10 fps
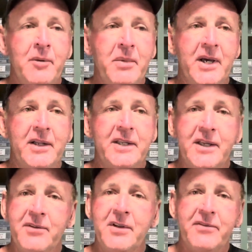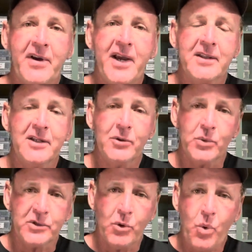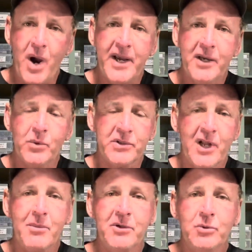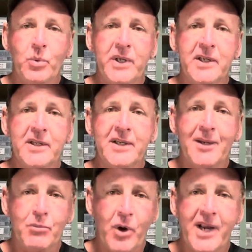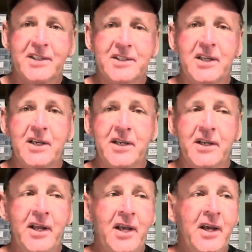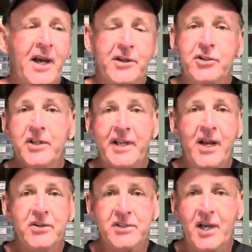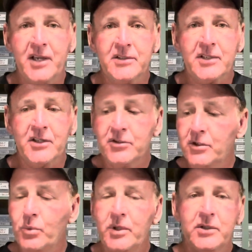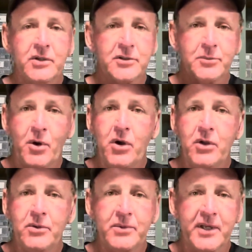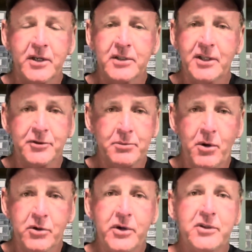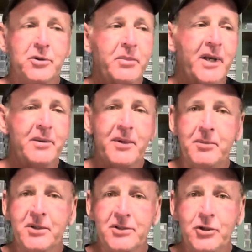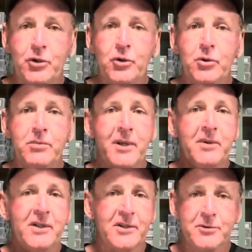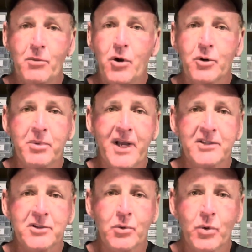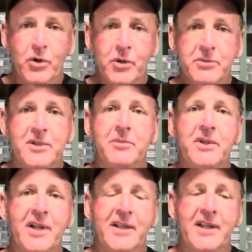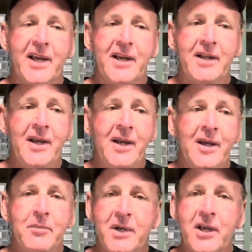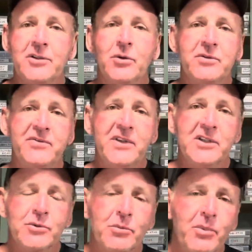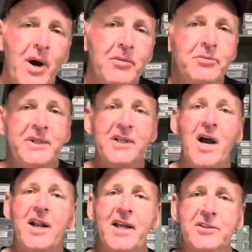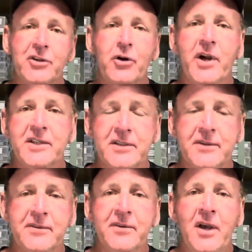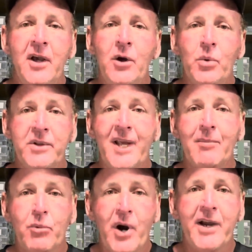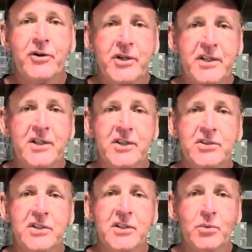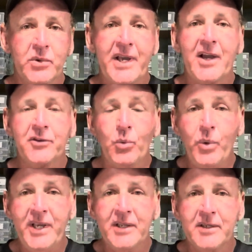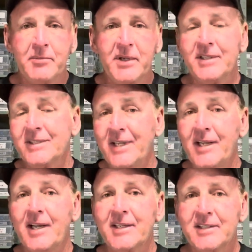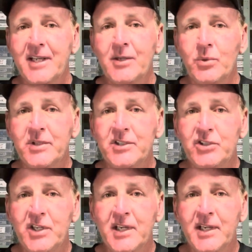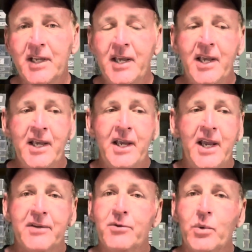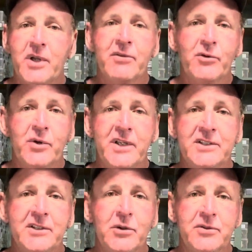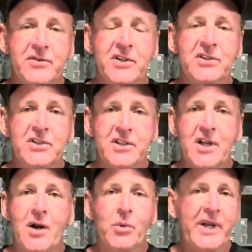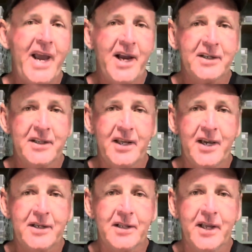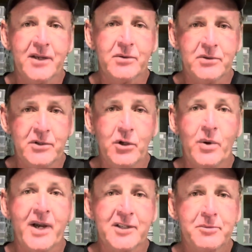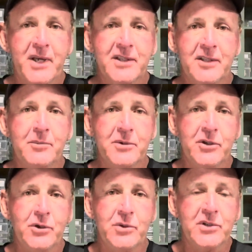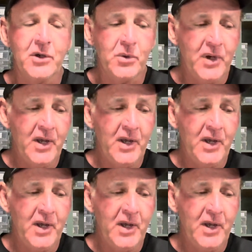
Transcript: But given the fact that it was quiet with not much wind and bright sun, I should have downsized. I should have went to a small, like a little small creature bait, maybe a tube, maybe a smaller plastic worm, something like that, because those fish were probably not as aggressive with that brighter condition without the wind. But instead I stayed with the jig. And for whatever reason, those fish did not react to that like, you know, I expected them to do so.